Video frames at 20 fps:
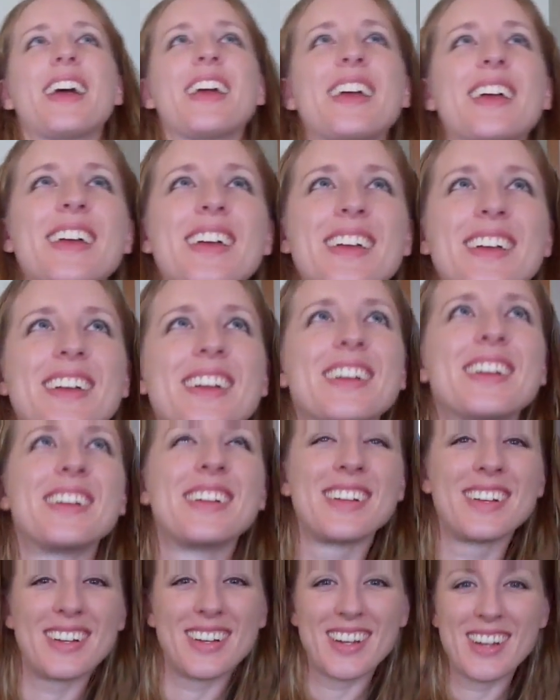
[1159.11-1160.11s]

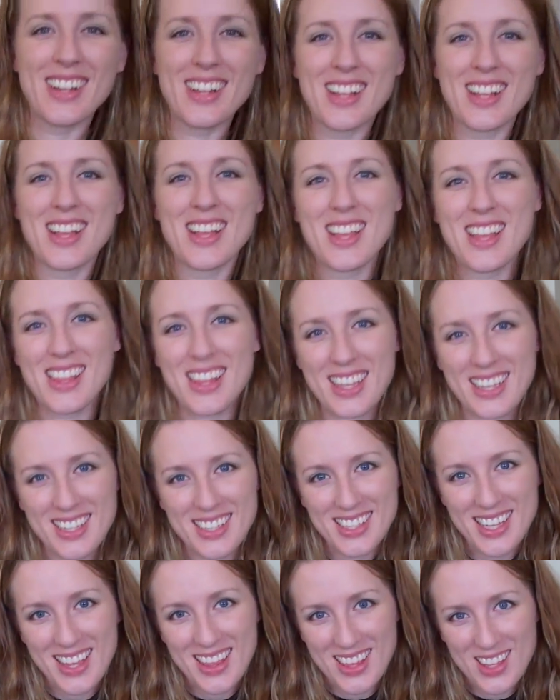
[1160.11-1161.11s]

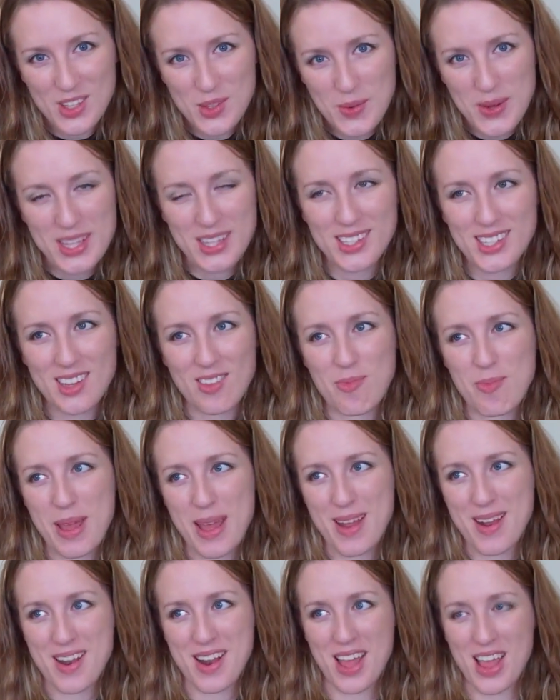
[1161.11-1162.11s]
Like I said, the
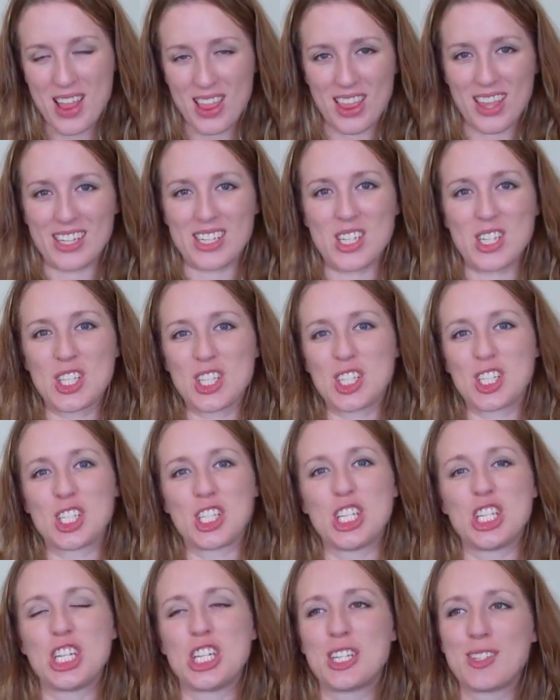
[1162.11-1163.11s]
twins have been a
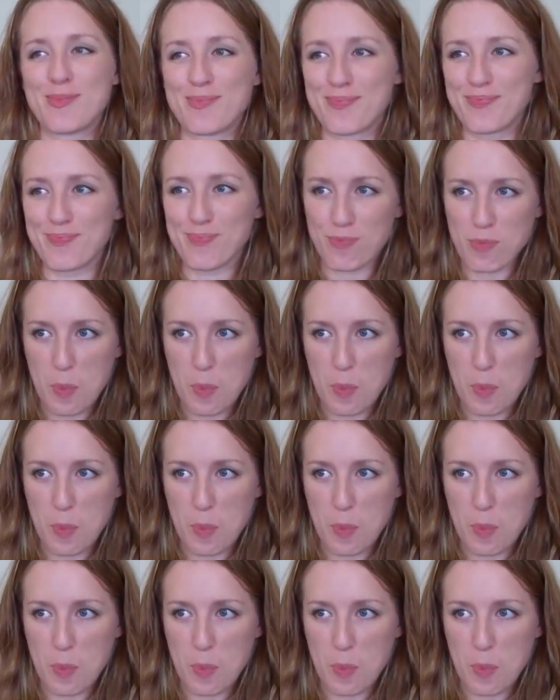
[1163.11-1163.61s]
little,